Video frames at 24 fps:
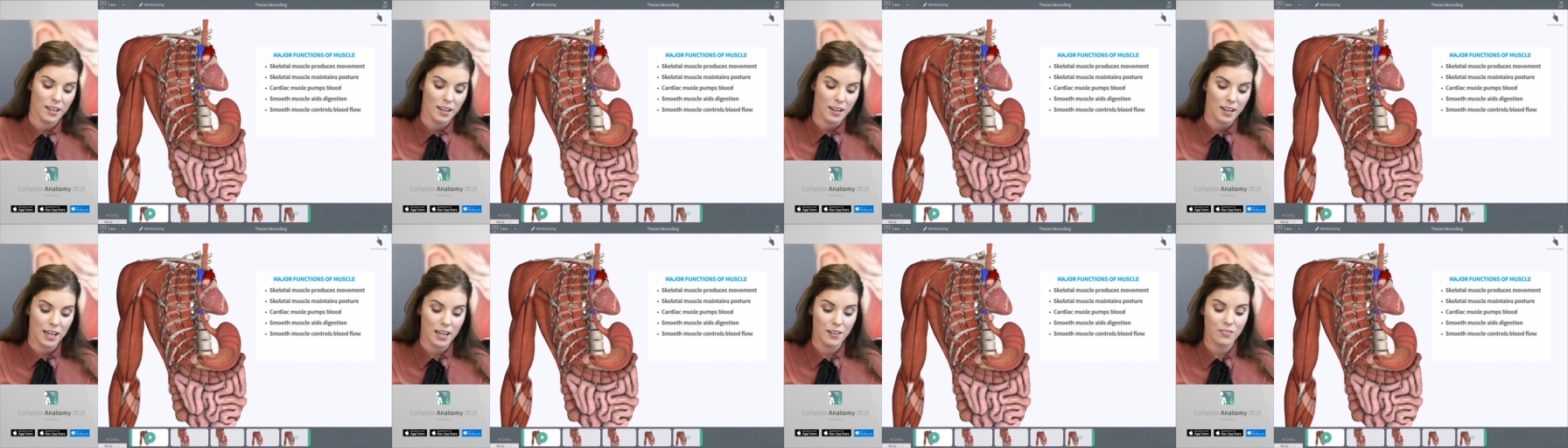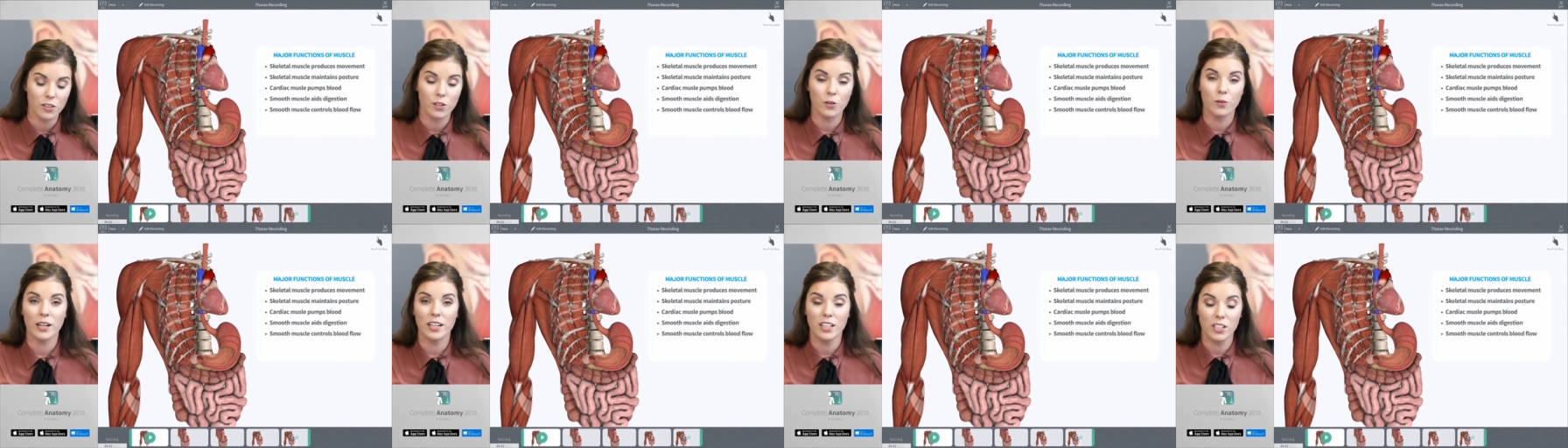I have
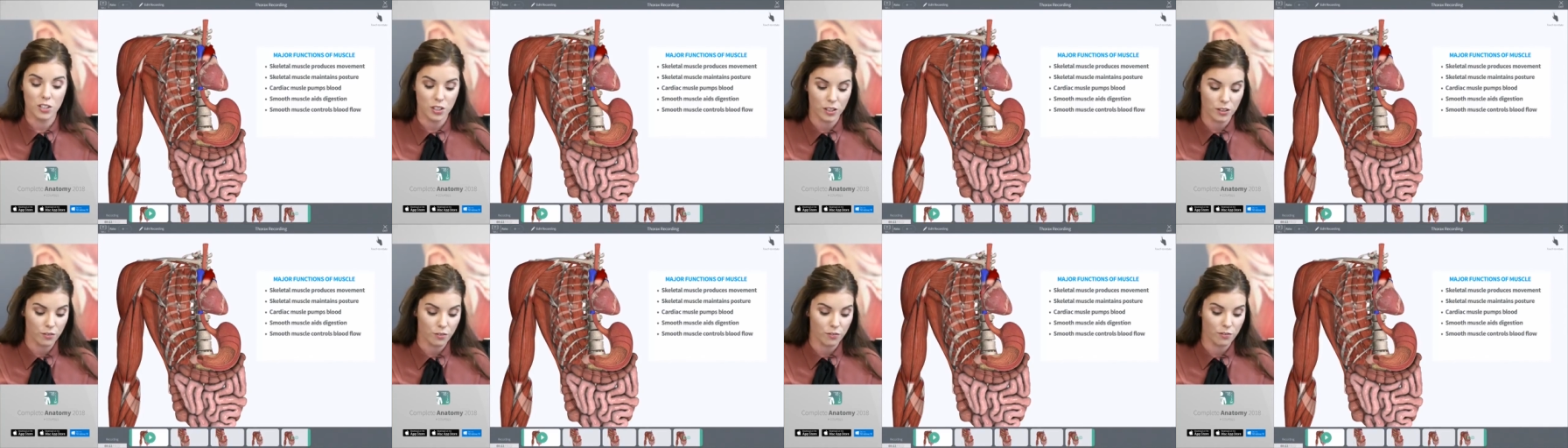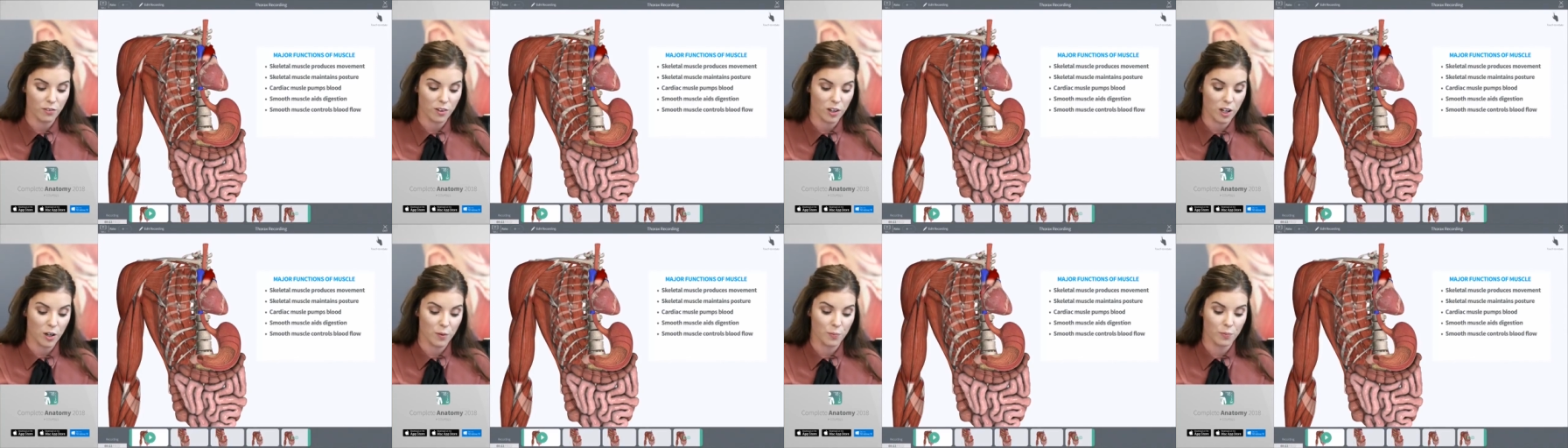a question
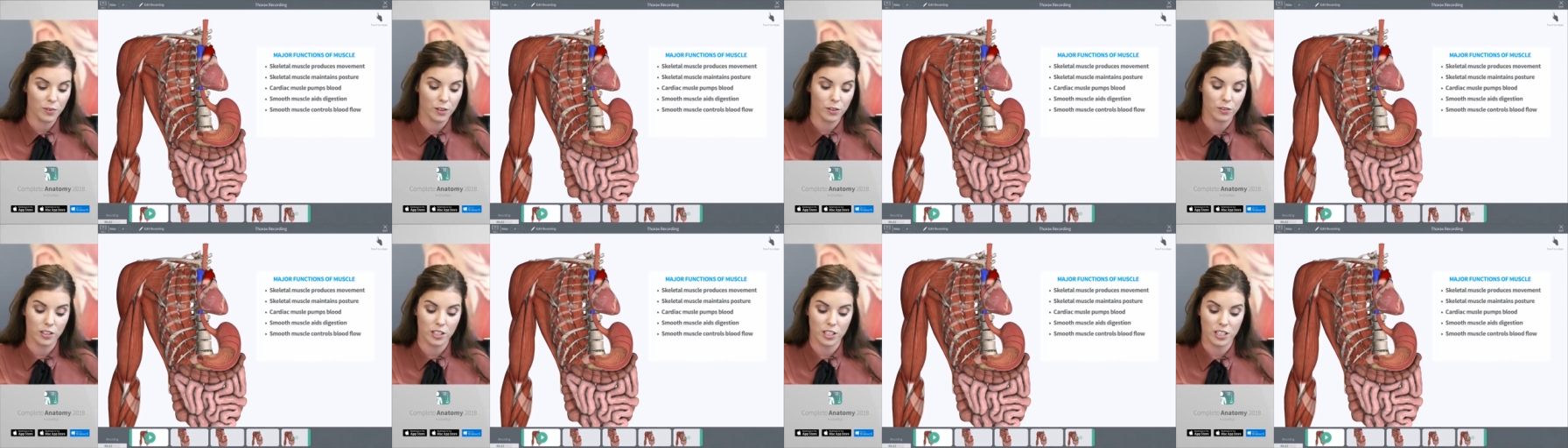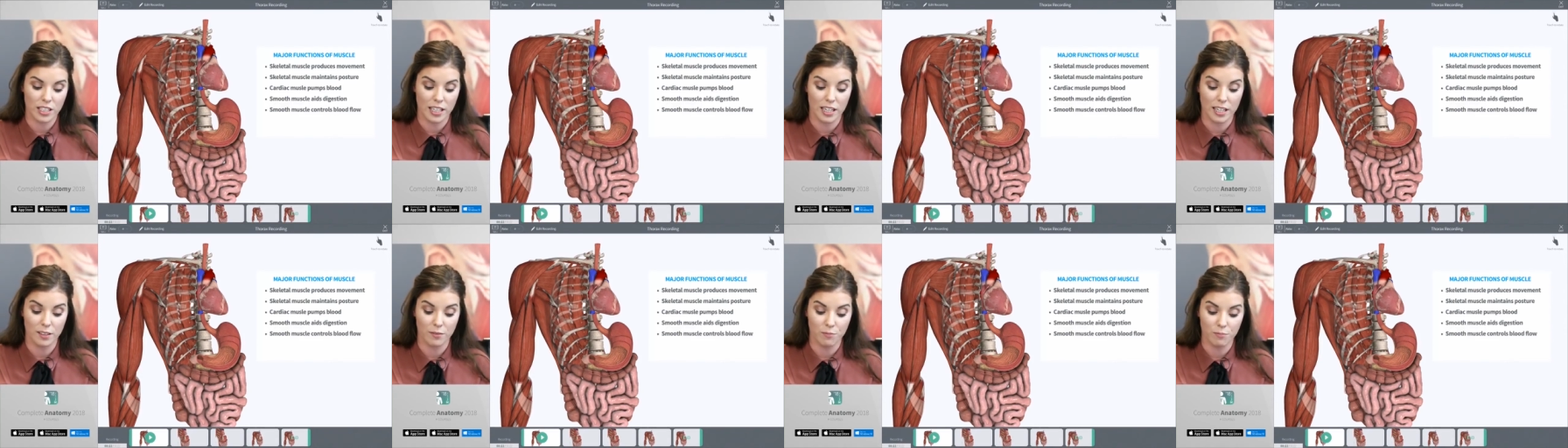from
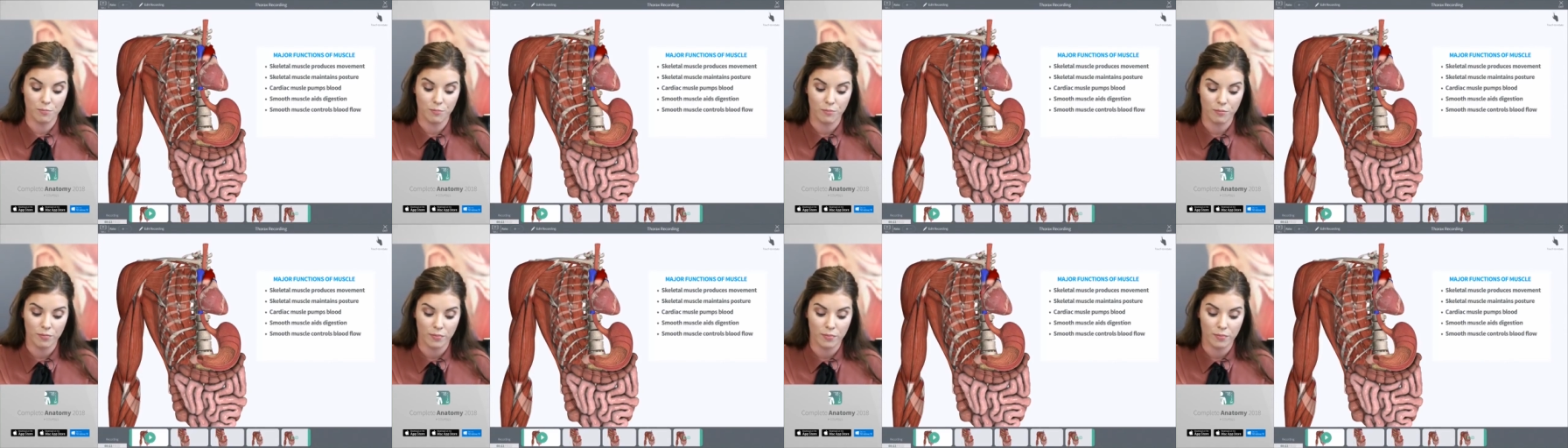Krishan.